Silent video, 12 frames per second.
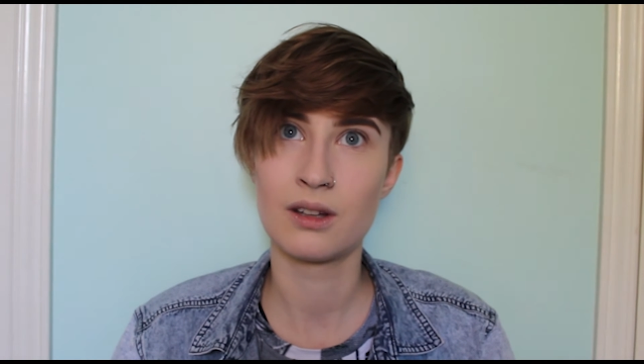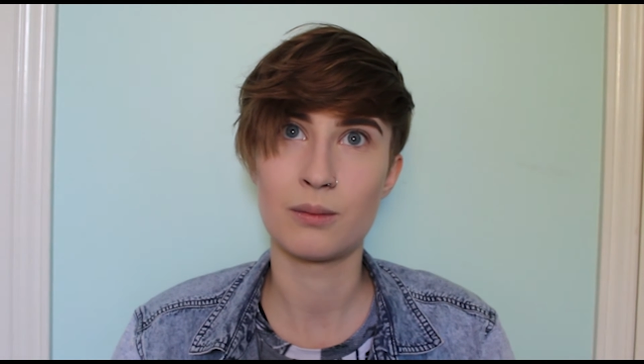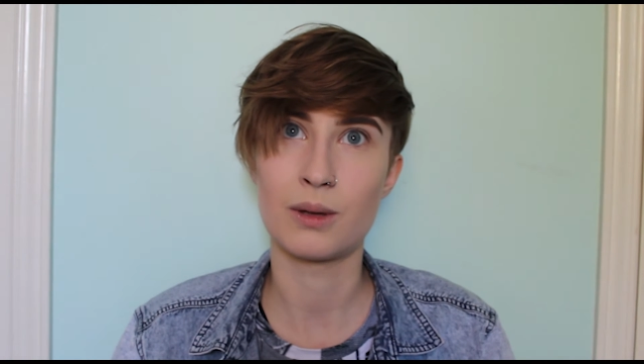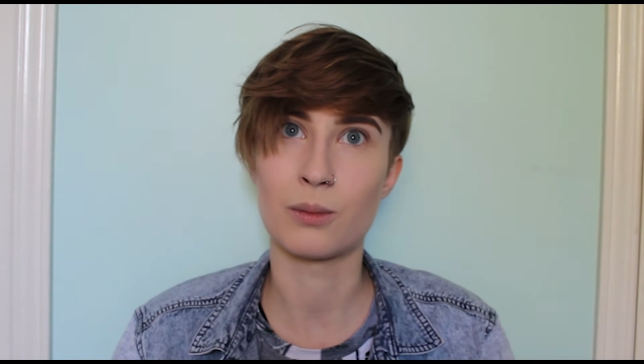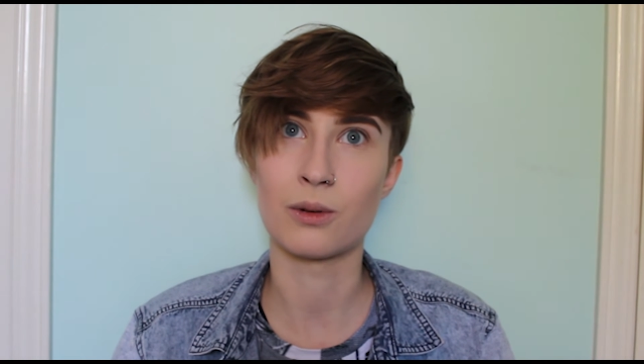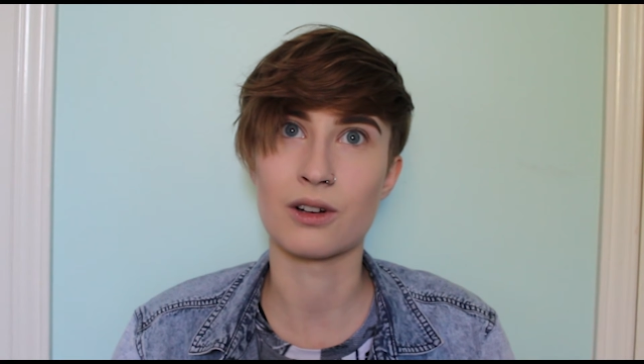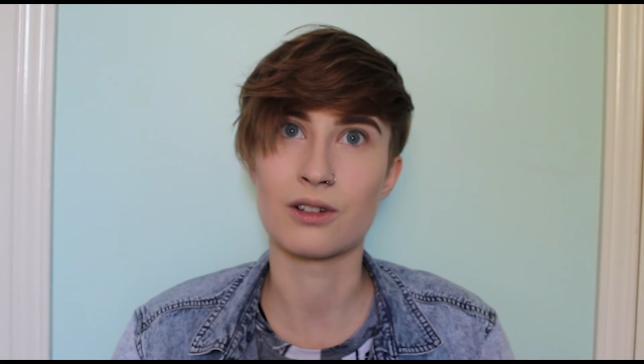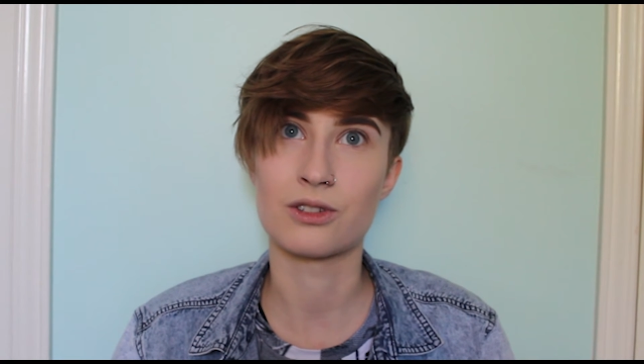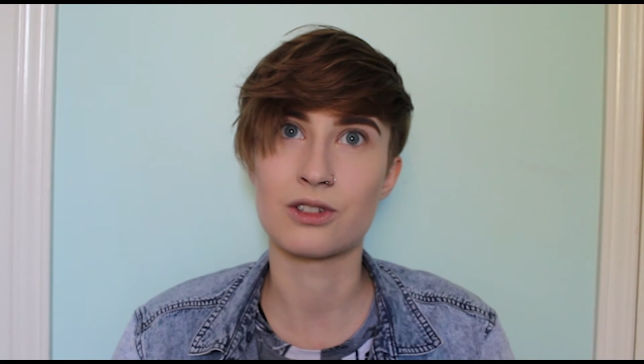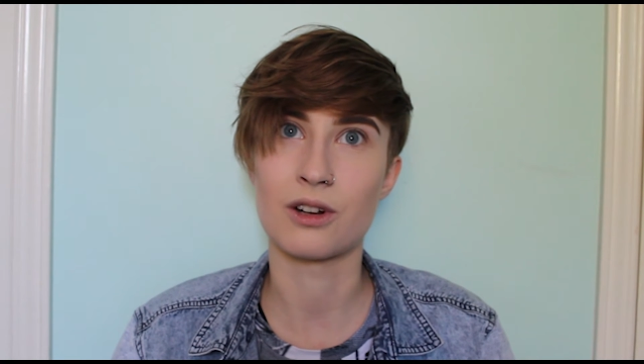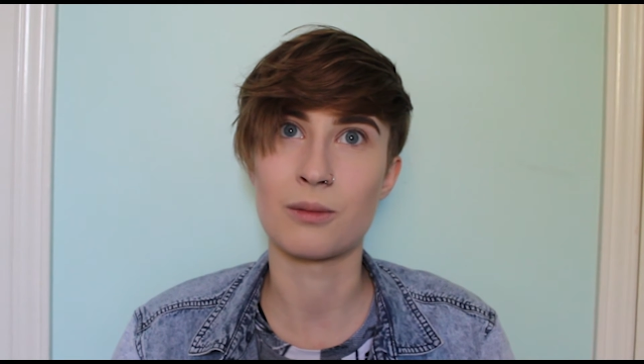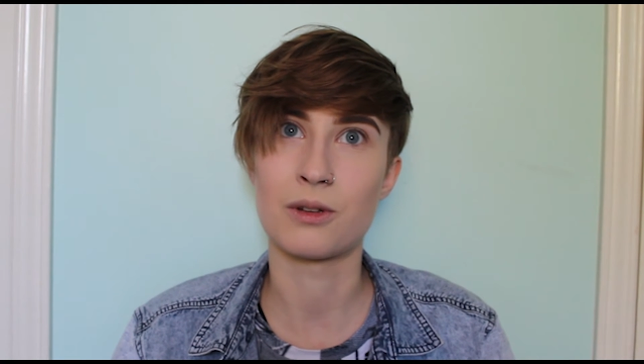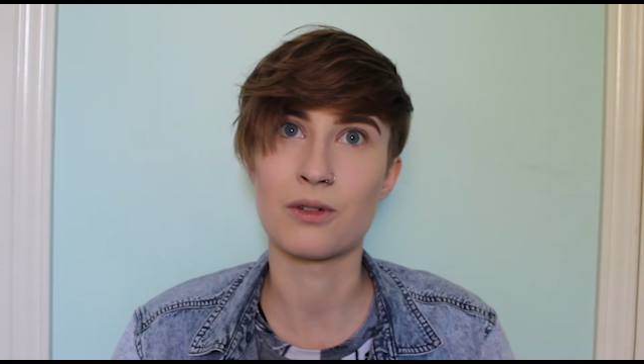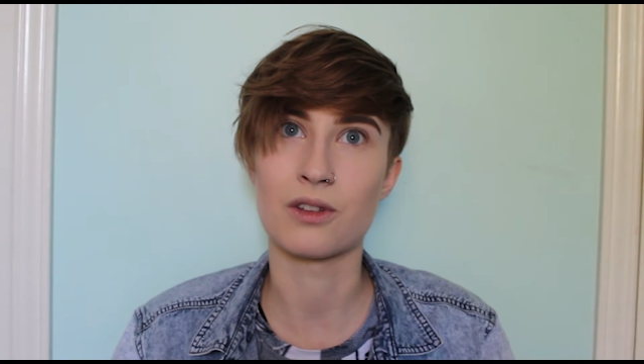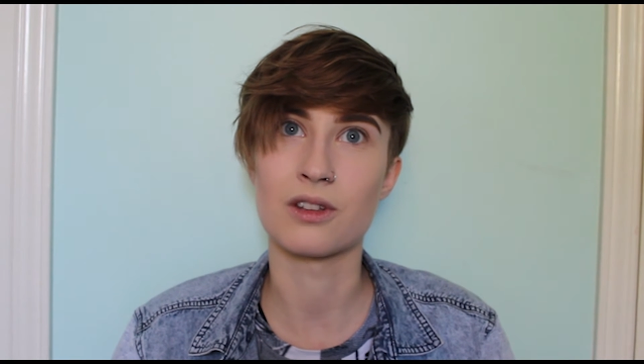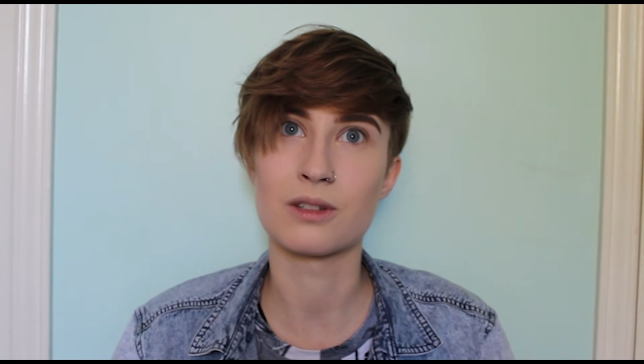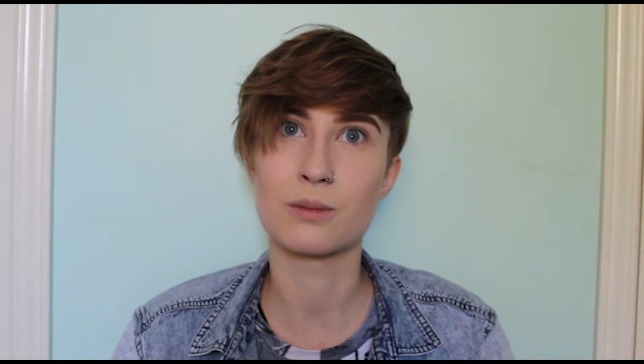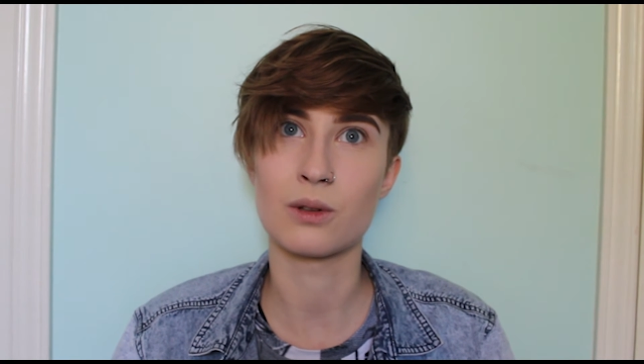people are gonna shit on me for
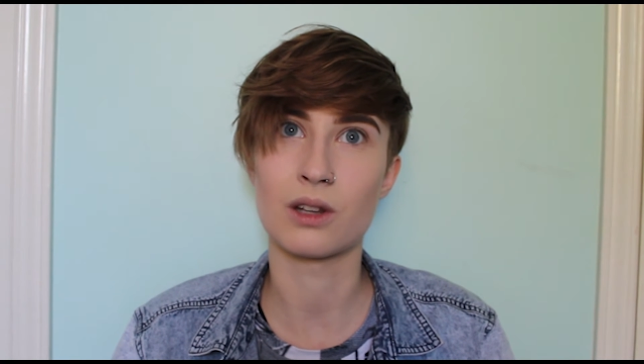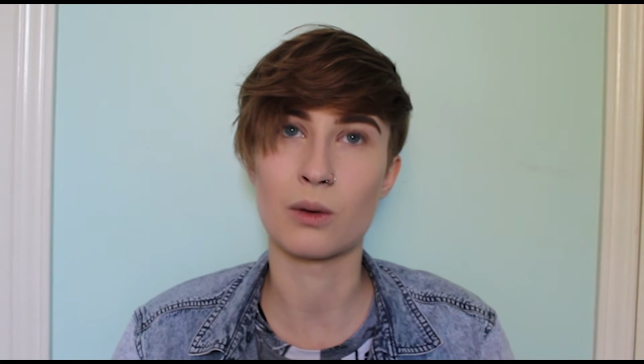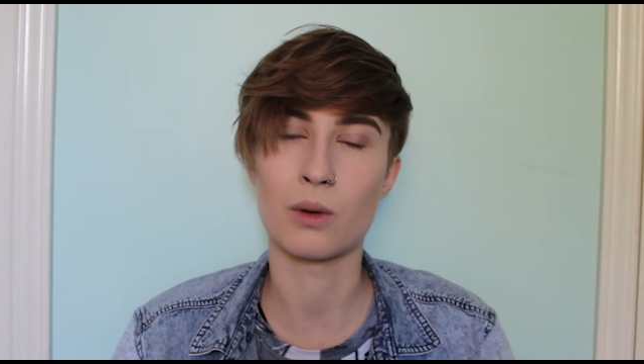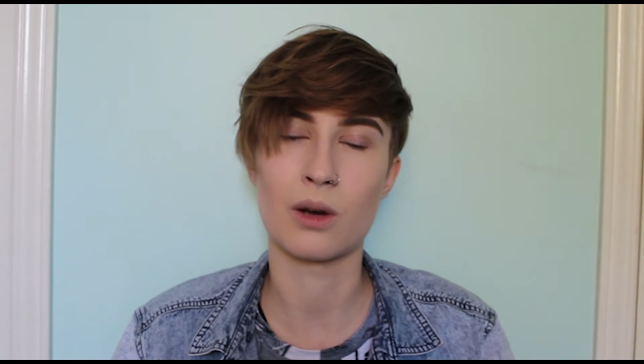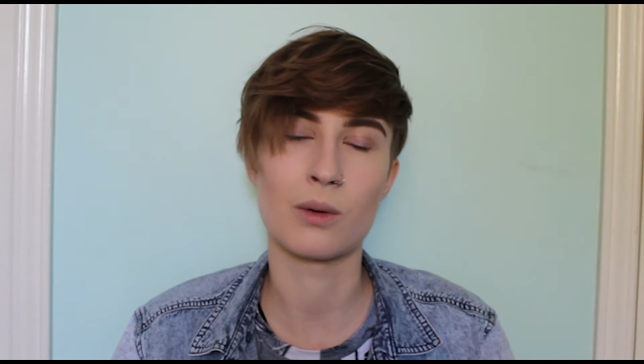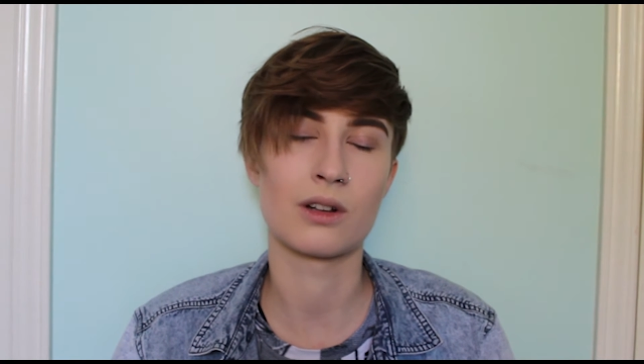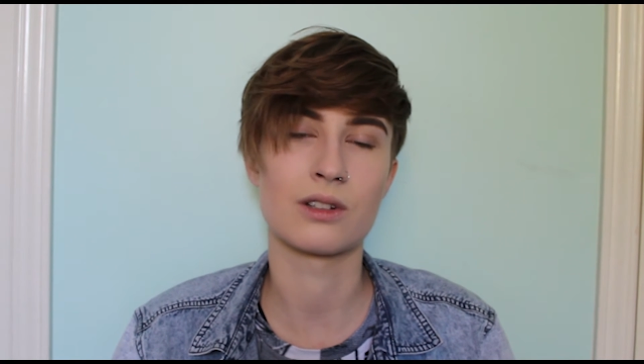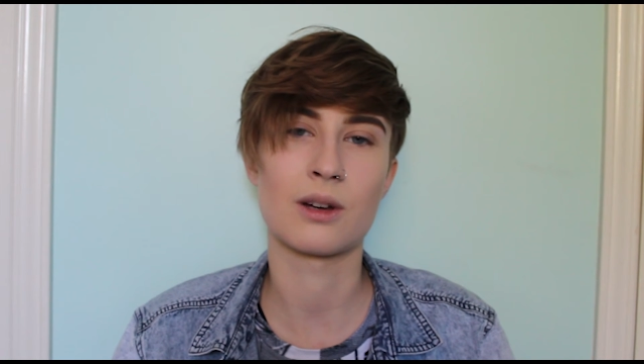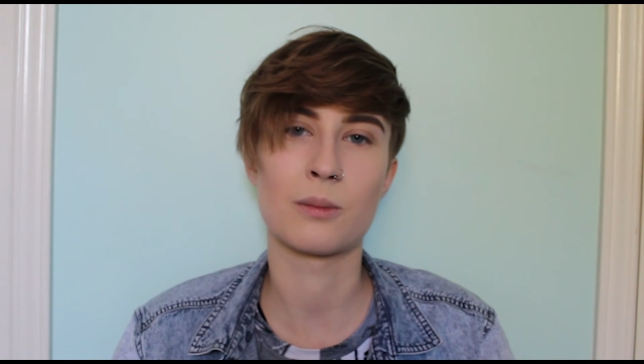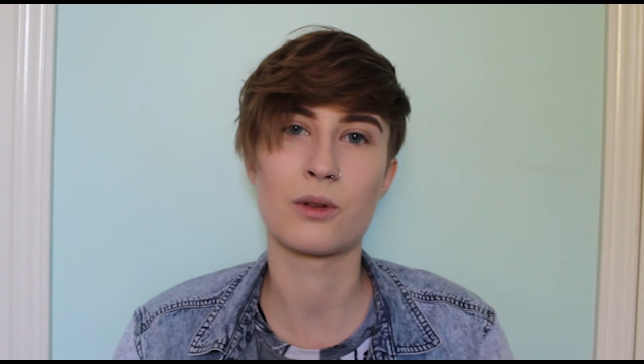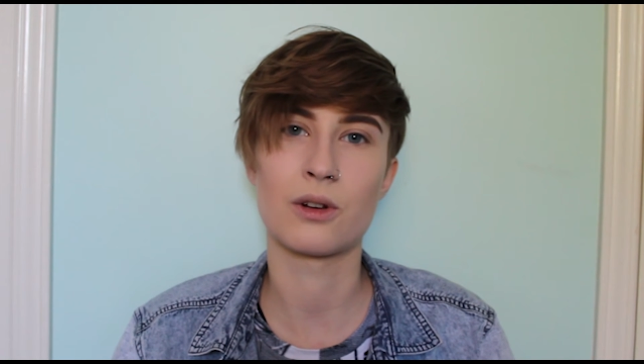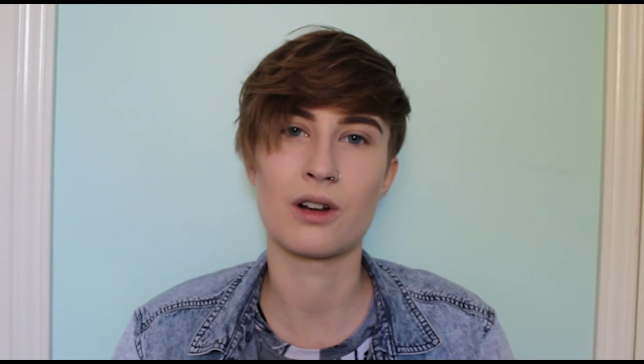this, but like when I went on Tumblr